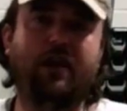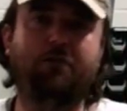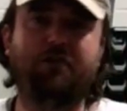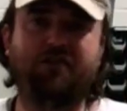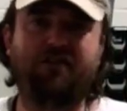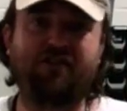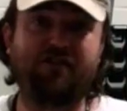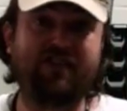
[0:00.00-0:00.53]
I
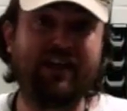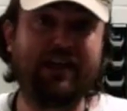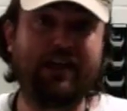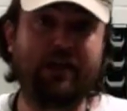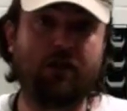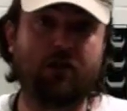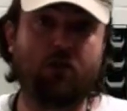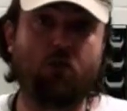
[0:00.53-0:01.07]
was
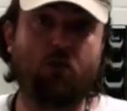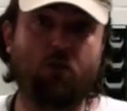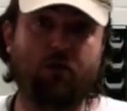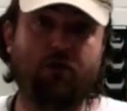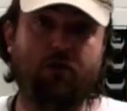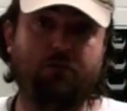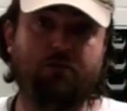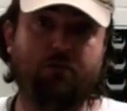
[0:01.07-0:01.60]
thinking a quarter
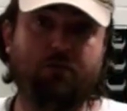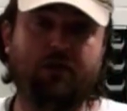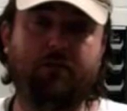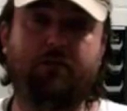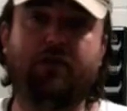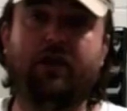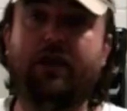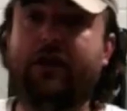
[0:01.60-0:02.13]
note triplet and
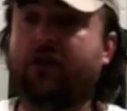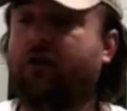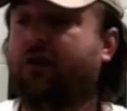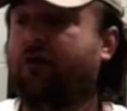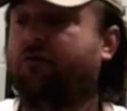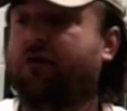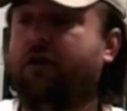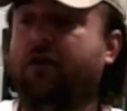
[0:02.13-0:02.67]
playing on
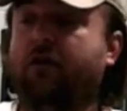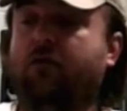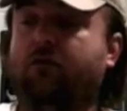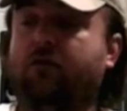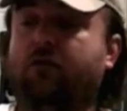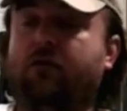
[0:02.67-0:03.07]
every note.